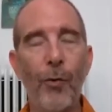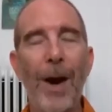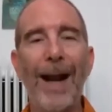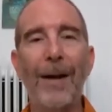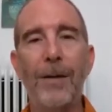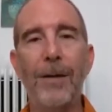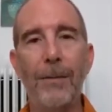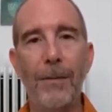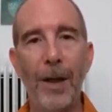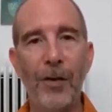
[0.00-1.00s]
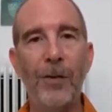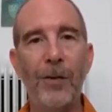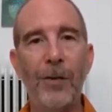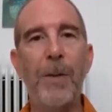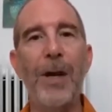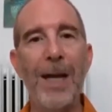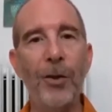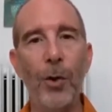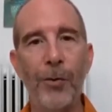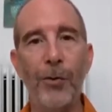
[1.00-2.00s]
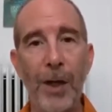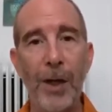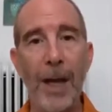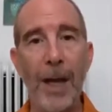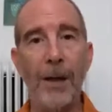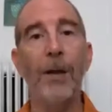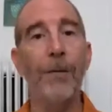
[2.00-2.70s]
direct experiential understanding